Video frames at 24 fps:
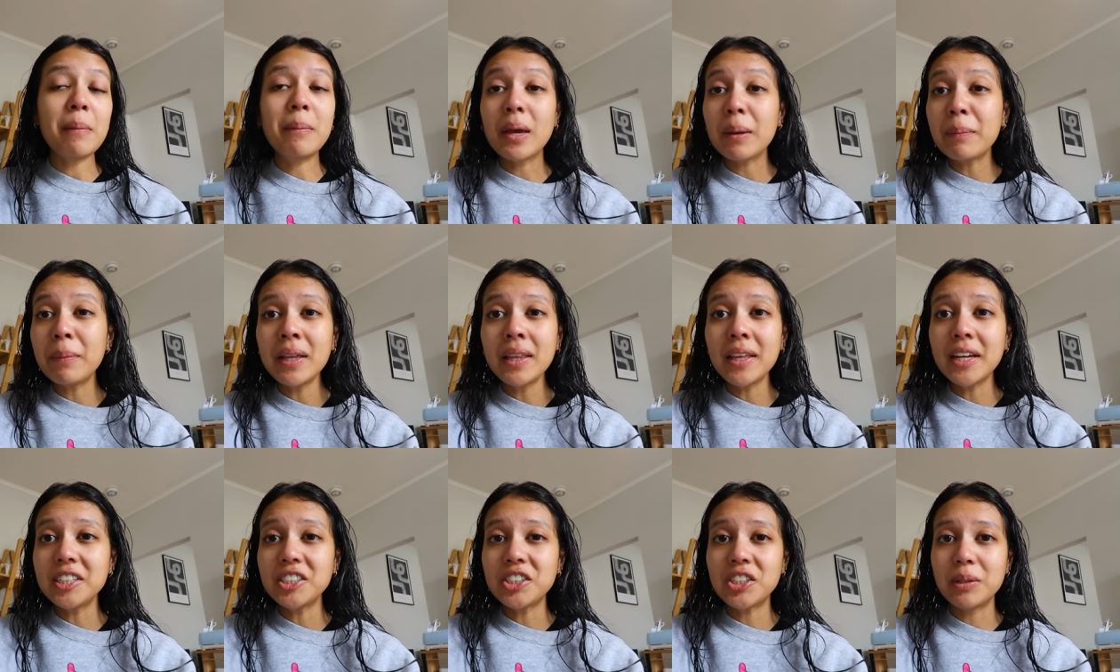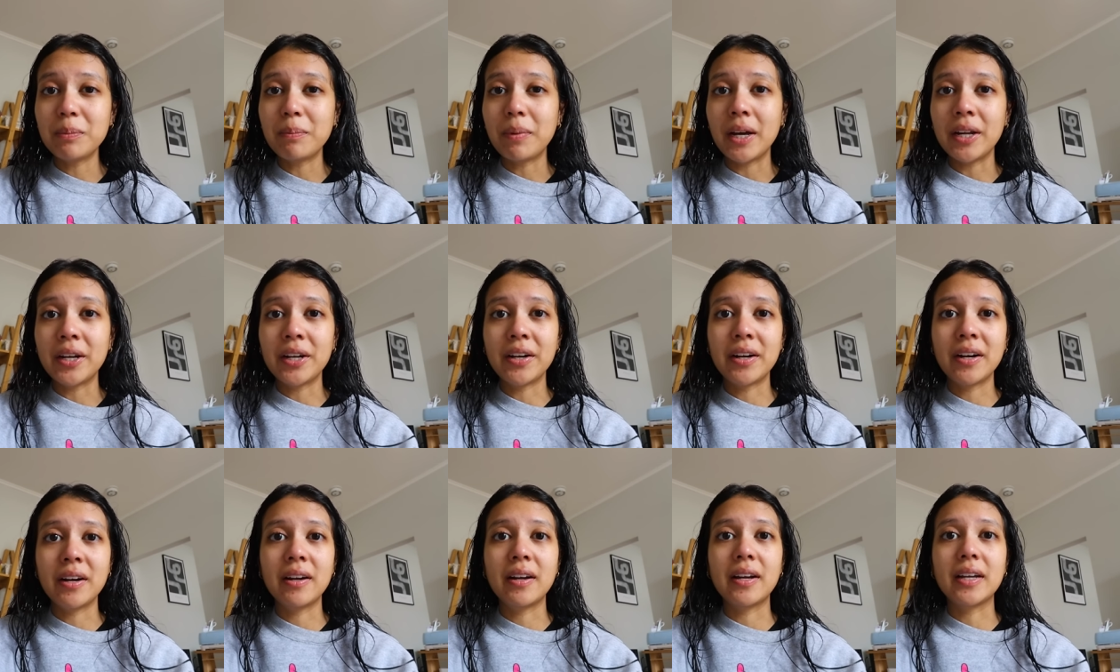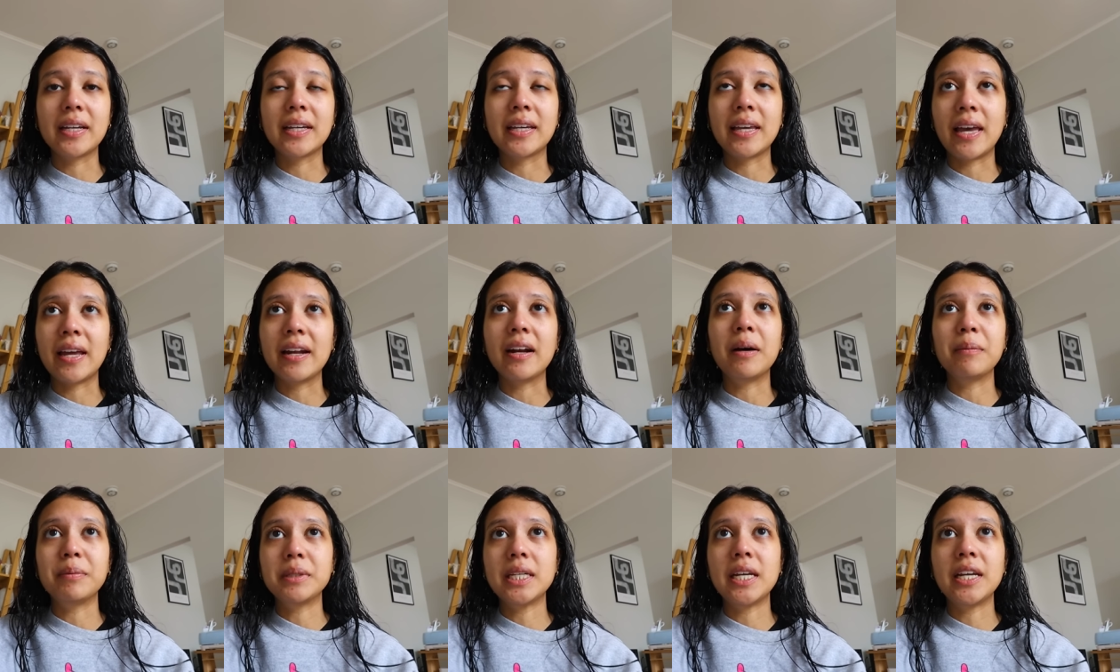make my line sheet better, get
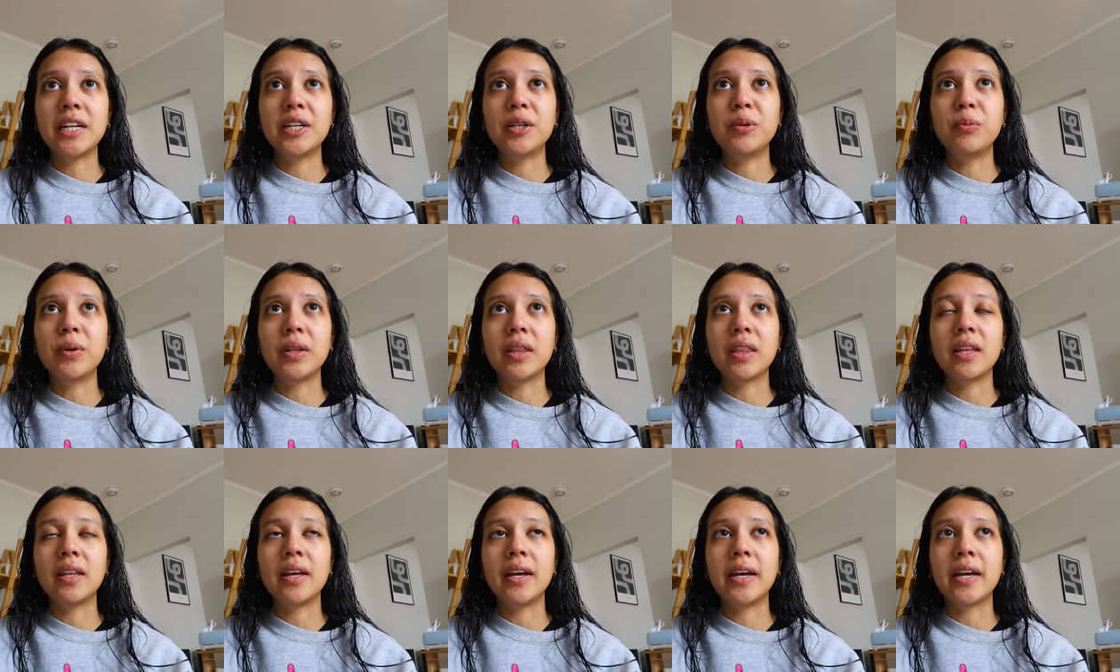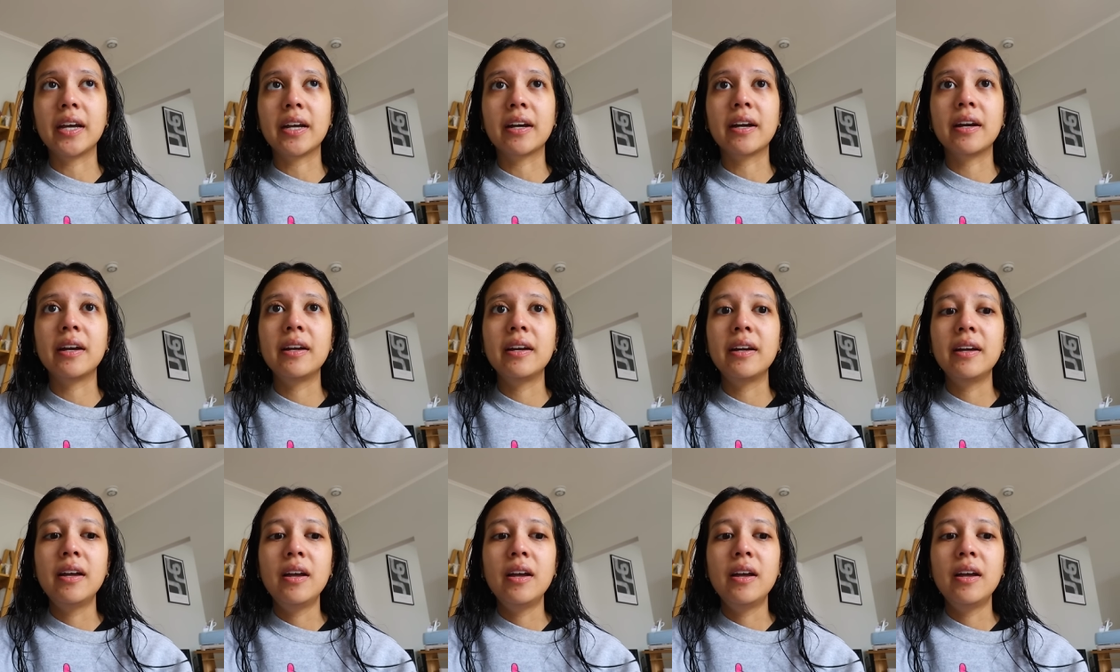updated with like